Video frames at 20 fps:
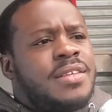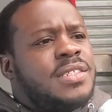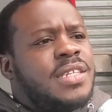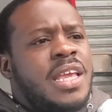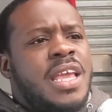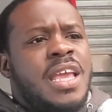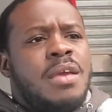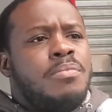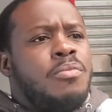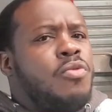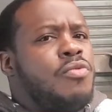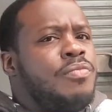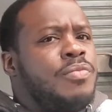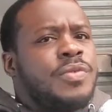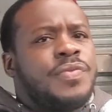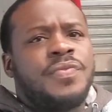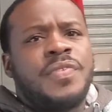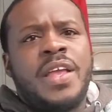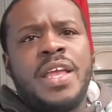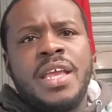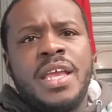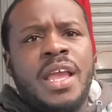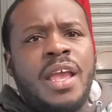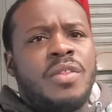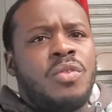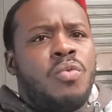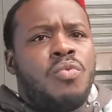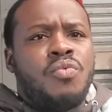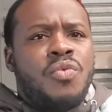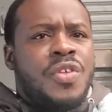His head movement was flat. He
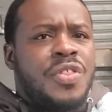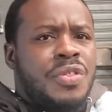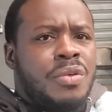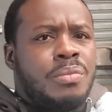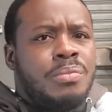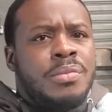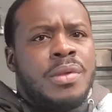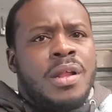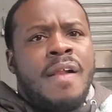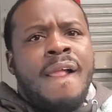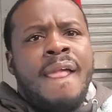had no rhythm.